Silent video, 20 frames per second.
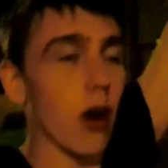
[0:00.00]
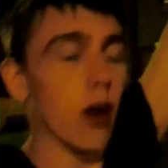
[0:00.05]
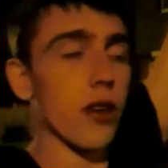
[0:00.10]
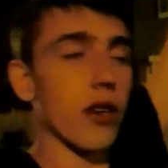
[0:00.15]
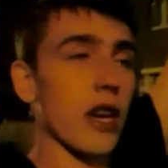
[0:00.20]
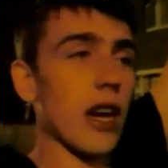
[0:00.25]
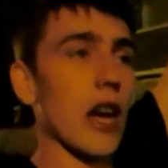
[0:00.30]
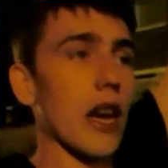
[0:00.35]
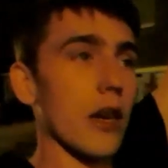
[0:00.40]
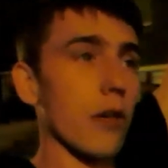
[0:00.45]

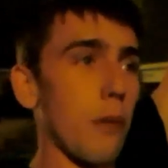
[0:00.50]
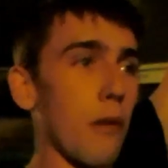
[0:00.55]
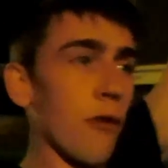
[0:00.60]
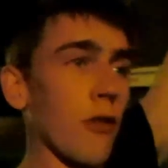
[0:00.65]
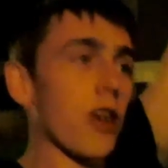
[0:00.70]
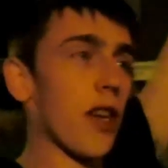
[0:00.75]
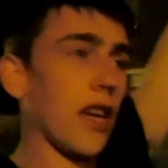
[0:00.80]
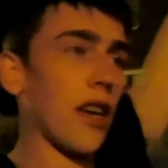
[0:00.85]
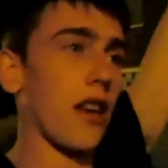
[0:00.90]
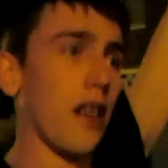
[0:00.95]
today has been
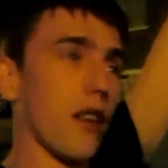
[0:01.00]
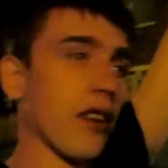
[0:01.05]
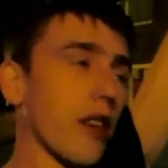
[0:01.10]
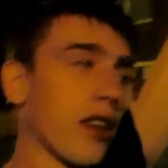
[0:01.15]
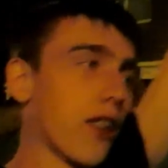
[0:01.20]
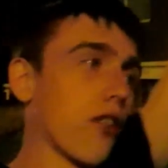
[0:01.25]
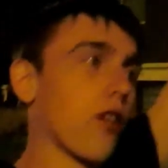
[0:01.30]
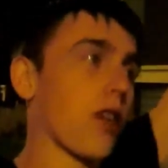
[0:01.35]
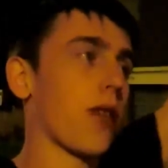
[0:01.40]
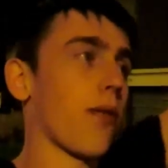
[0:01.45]
ridiculously
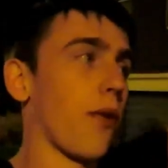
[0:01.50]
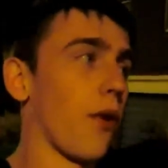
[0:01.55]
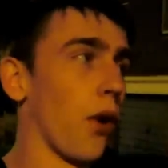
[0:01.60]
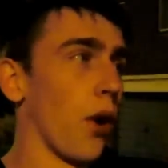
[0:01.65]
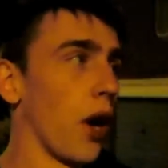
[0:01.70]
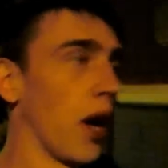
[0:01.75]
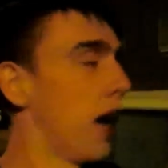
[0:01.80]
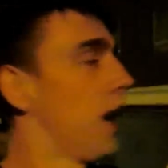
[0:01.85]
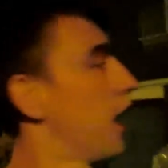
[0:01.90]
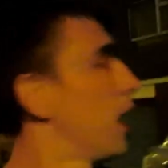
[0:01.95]
stressful.
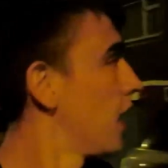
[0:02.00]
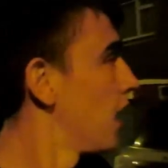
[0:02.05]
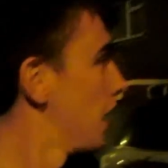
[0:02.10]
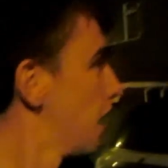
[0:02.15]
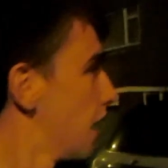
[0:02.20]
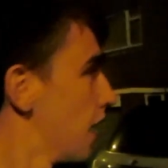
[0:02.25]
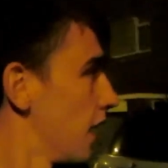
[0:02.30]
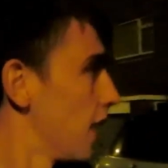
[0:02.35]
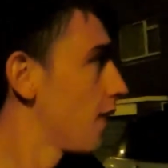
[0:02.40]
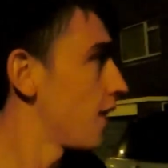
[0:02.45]

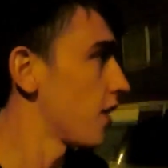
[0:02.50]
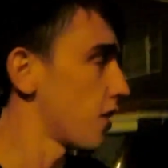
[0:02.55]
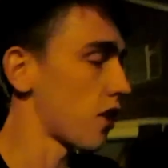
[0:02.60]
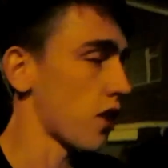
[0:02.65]
And